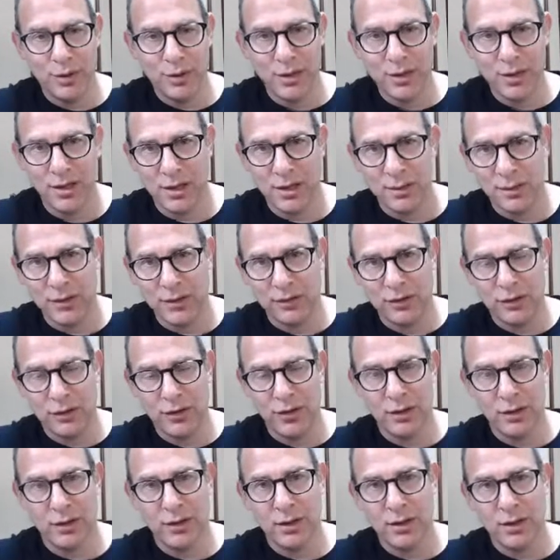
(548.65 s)
thinking about
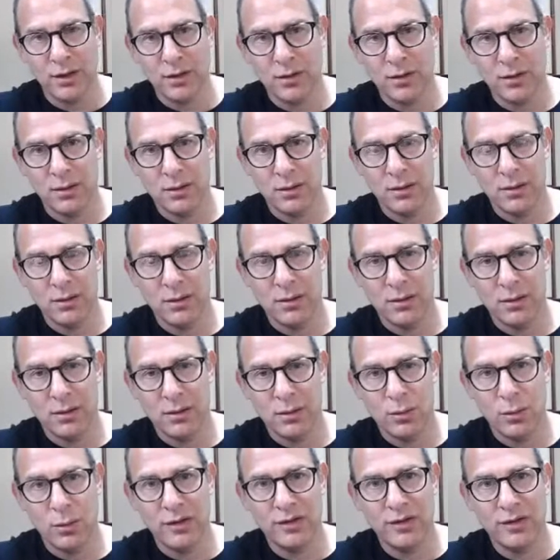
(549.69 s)
security?
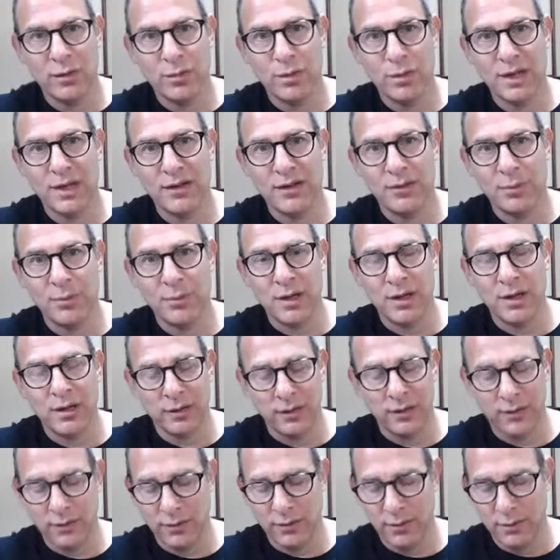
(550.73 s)
What's the biggest
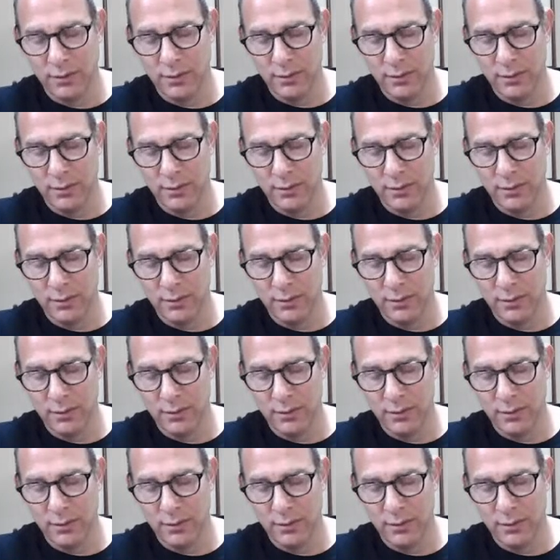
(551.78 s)
miss?